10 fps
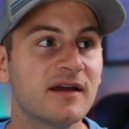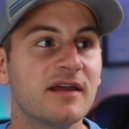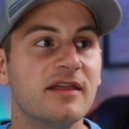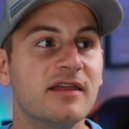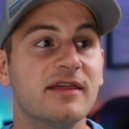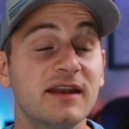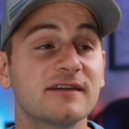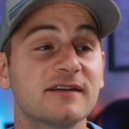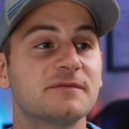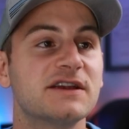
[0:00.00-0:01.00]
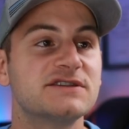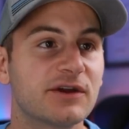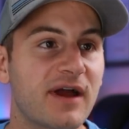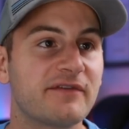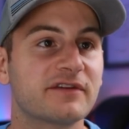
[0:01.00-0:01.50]
then expand
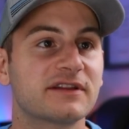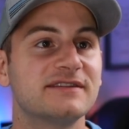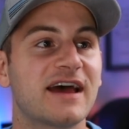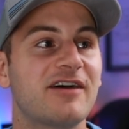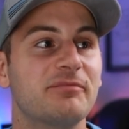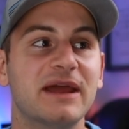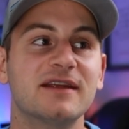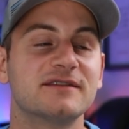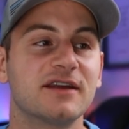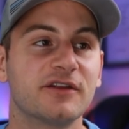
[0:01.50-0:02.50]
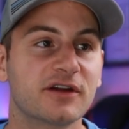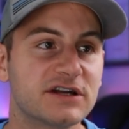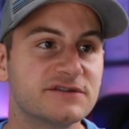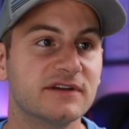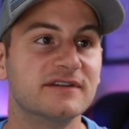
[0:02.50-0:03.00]
geographically to have betas in other
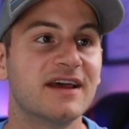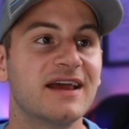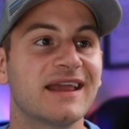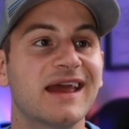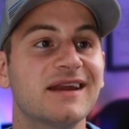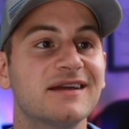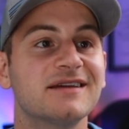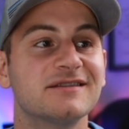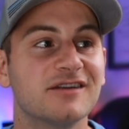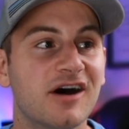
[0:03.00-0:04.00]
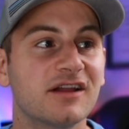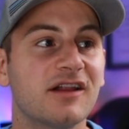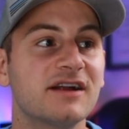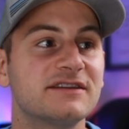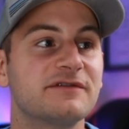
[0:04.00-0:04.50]
countries. Canada is not a
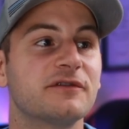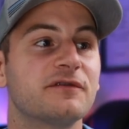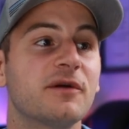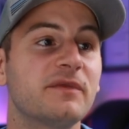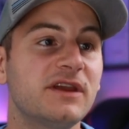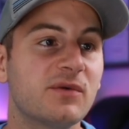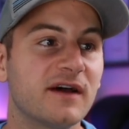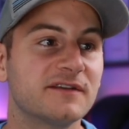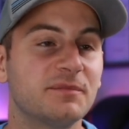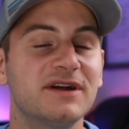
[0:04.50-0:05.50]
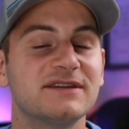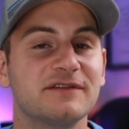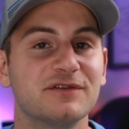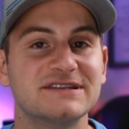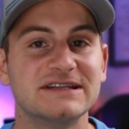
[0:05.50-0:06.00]
lot different from the US, but
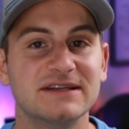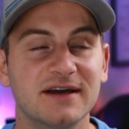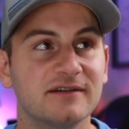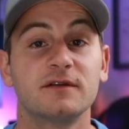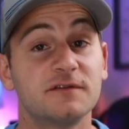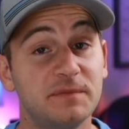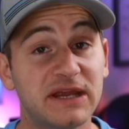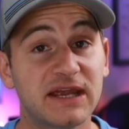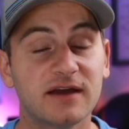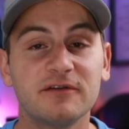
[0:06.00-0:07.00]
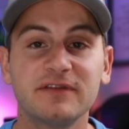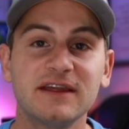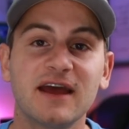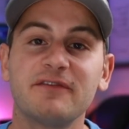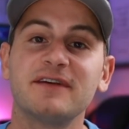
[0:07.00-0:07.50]
different enough. Speaking of
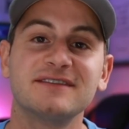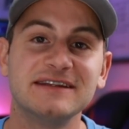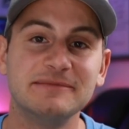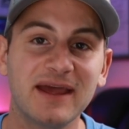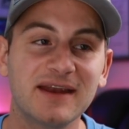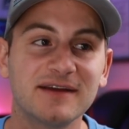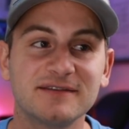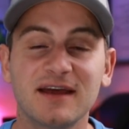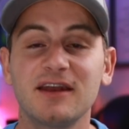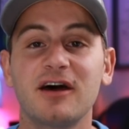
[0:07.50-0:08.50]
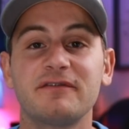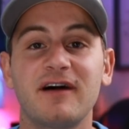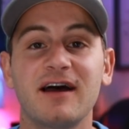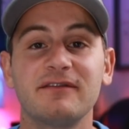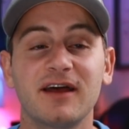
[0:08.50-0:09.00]
the FSD beta,
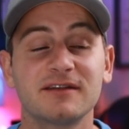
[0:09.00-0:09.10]
10.5 has